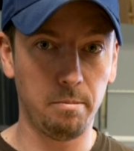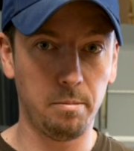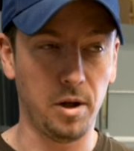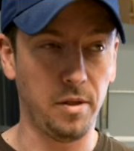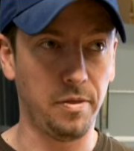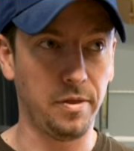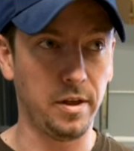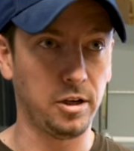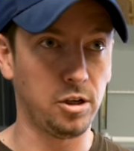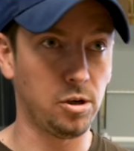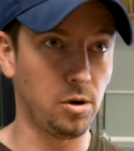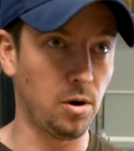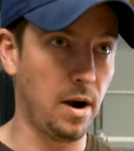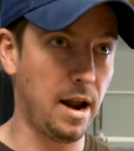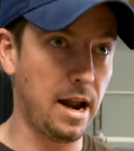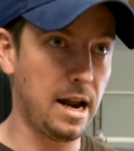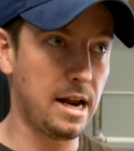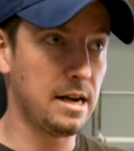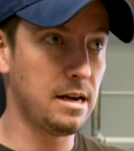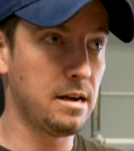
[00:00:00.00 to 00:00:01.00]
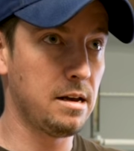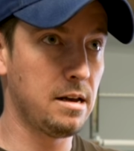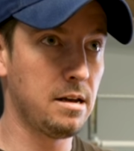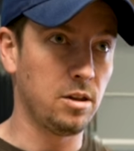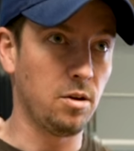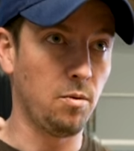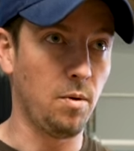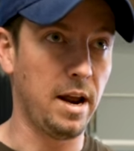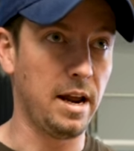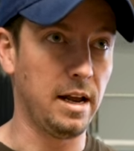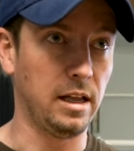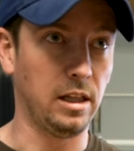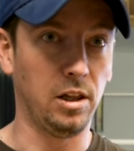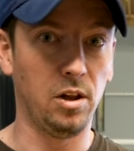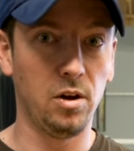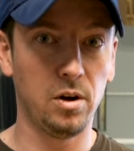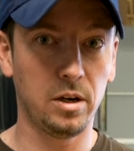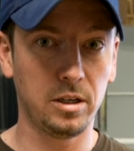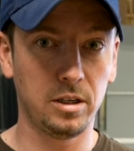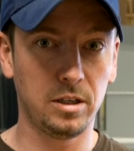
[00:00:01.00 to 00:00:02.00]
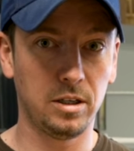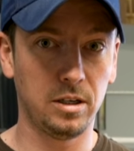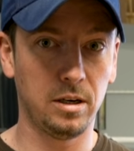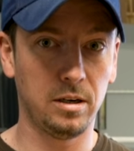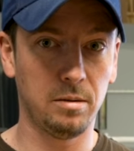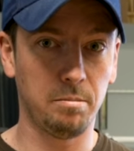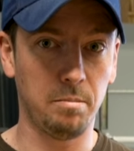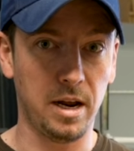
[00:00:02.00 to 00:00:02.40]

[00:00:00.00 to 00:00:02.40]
but the terrain, the way it looks,